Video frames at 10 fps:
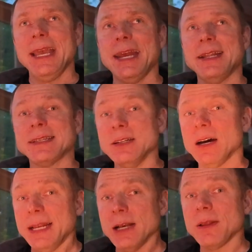It is
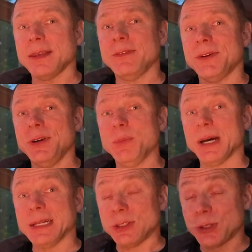not healthy for your
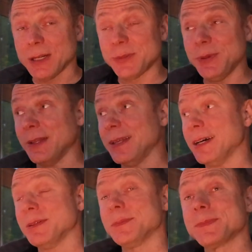mind. Trust me on
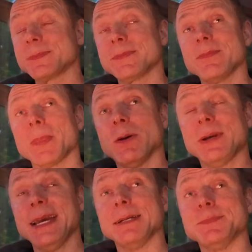that one.
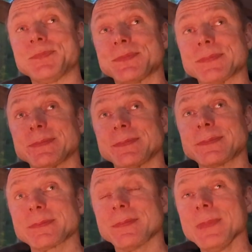Okay.
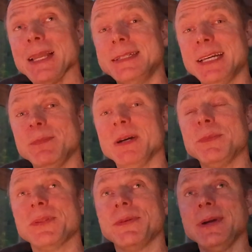Tip
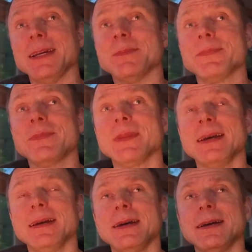number 3.
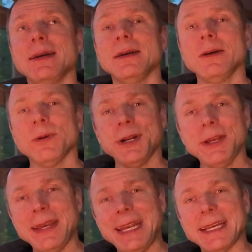What are
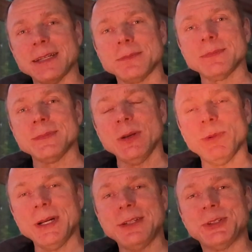you eating
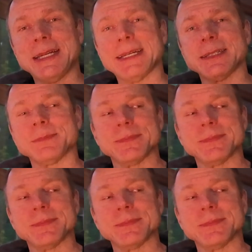and what are you drinking?